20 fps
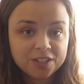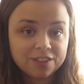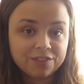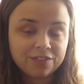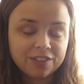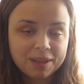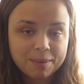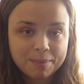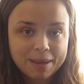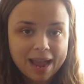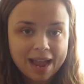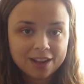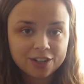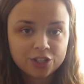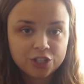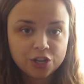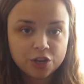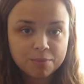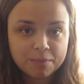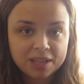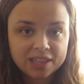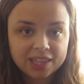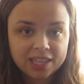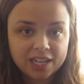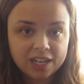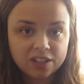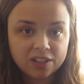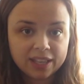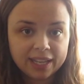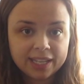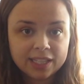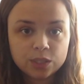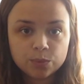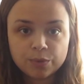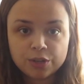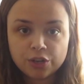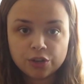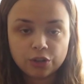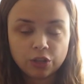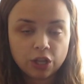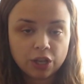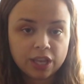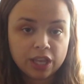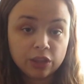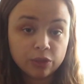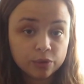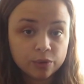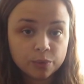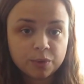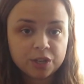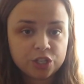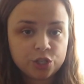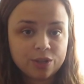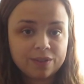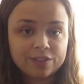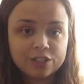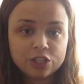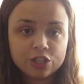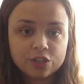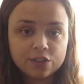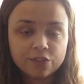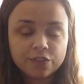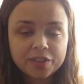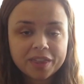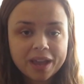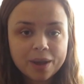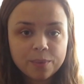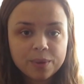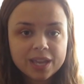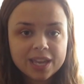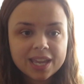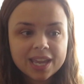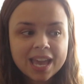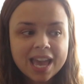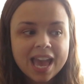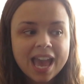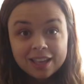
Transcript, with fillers: to flip back to your month at a glance when you're looking through what you have to do for that week.